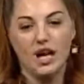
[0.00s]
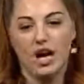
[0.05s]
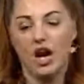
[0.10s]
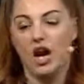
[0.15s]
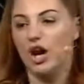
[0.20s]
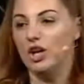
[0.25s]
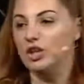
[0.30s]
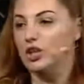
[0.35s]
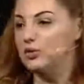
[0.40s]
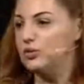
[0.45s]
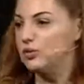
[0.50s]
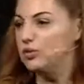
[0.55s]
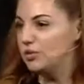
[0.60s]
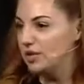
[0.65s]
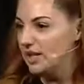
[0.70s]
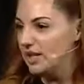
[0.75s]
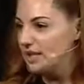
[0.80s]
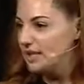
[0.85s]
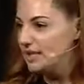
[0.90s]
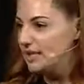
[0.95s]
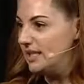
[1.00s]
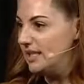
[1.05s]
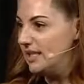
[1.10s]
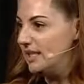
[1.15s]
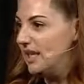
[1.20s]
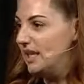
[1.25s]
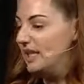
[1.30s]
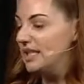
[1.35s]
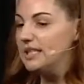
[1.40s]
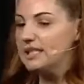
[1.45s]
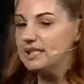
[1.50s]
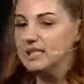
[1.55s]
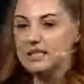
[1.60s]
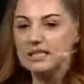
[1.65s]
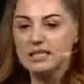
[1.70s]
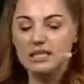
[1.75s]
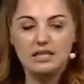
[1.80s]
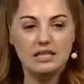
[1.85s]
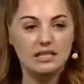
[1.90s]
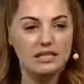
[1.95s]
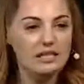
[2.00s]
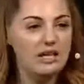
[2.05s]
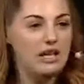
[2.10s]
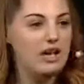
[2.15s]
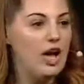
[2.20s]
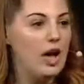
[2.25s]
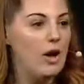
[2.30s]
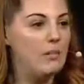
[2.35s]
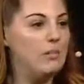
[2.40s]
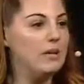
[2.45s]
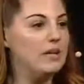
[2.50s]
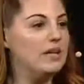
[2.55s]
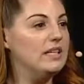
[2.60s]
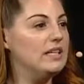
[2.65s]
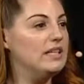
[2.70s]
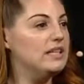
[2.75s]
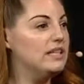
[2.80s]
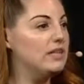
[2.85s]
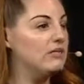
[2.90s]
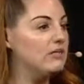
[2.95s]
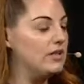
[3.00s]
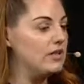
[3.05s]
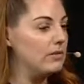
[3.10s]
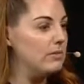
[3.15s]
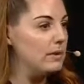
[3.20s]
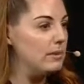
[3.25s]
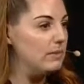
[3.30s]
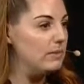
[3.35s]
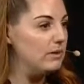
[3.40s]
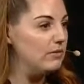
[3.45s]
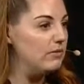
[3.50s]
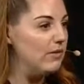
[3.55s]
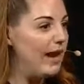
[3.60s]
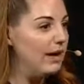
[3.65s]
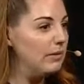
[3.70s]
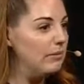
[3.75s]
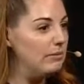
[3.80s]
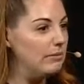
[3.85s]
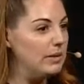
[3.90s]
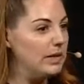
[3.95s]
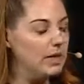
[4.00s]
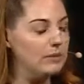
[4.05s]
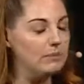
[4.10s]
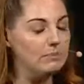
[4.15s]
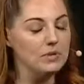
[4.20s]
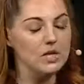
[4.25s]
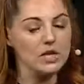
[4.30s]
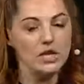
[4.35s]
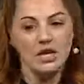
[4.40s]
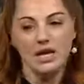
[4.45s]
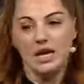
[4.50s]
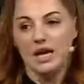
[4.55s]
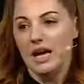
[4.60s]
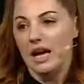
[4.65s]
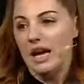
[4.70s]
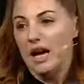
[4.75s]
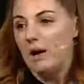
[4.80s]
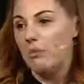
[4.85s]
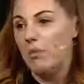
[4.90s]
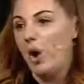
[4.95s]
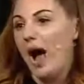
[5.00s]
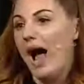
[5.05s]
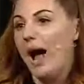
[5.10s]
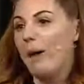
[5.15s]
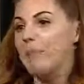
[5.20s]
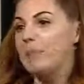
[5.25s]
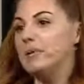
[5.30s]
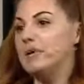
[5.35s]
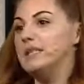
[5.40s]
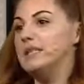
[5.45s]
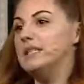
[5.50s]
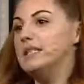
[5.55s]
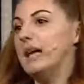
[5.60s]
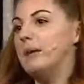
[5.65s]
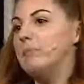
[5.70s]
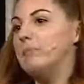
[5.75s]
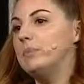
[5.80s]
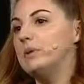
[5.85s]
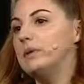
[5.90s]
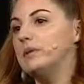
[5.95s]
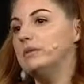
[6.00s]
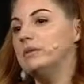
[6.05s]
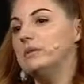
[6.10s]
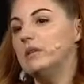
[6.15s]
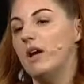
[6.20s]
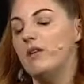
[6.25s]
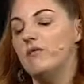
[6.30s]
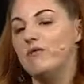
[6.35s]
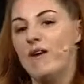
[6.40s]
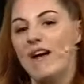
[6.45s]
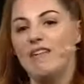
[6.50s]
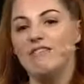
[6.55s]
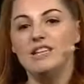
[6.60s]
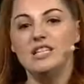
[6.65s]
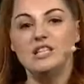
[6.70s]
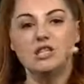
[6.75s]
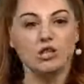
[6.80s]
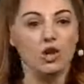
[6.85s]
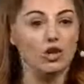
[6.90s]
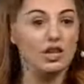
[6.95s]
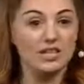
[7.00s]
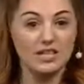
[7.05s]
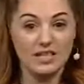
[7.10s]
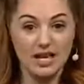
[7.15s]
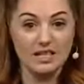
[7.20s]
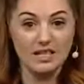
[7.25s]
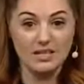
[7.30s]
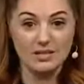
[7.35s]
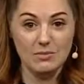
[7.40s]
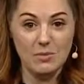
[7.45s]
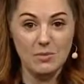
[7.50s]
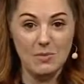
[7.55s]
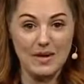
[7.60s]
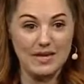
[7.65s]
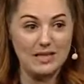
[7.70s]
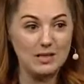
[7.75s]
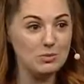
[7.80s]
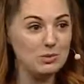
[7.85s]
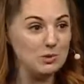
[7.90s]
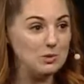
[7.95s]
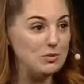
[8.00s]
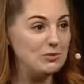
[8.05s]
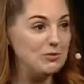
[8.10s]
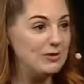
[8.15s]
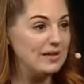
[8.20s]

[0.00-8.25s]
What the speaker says: are you crazy? I listened to the opinions of other people around me. And what happened is I built a very solid customer base, which was